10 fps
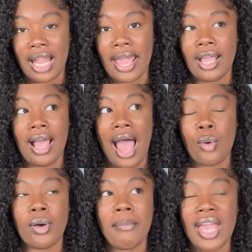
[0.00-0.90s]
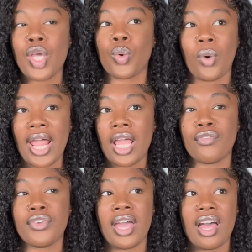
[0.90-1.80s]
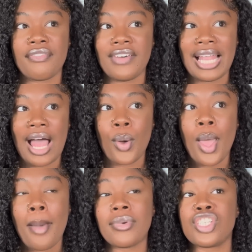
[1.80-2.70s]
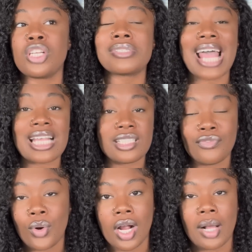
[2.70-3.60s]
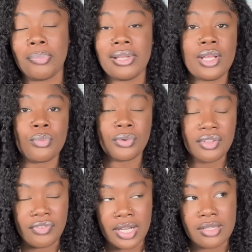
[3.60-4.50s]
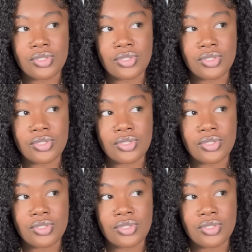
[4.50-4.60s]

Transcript: Like, I would make it right if your hair fell out, but she was asking for a complete refund.